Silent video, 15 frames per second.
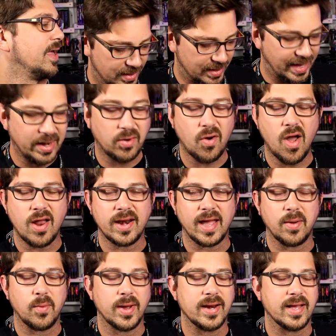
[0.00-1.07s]
Later on,
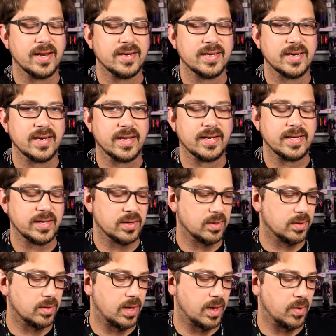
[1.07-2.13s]
I went and did a
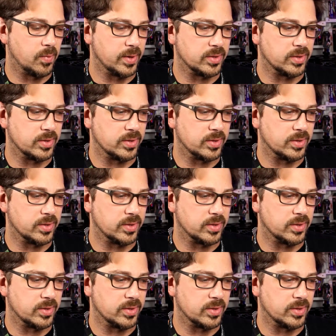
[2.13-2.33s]
deal